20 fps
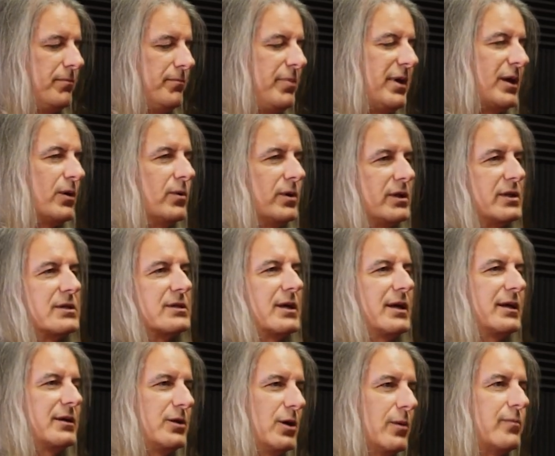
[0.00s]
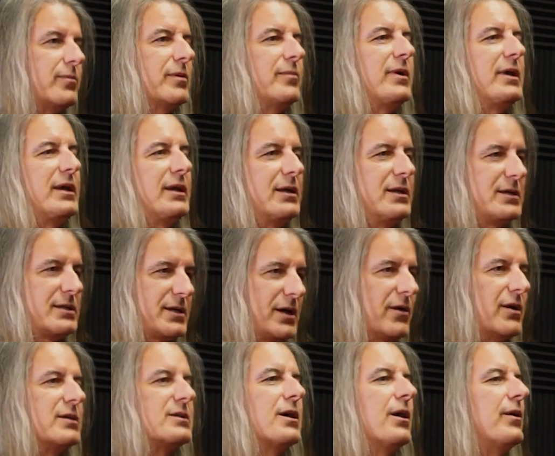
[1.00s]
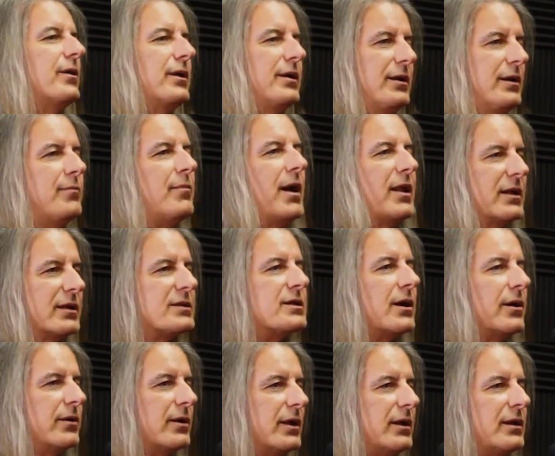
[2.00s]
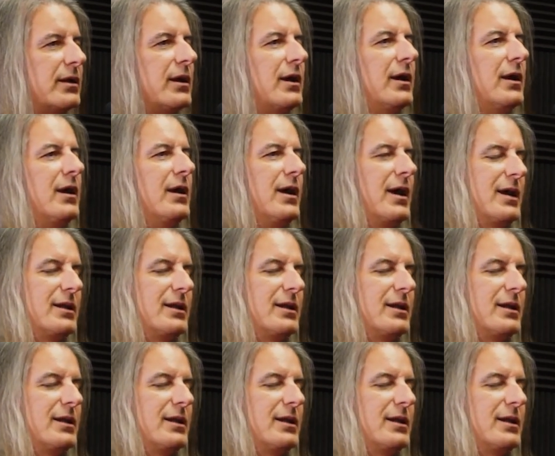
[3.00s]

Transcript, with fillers: big ones like dopamine and serotonin and melatonin. Mm -hmm.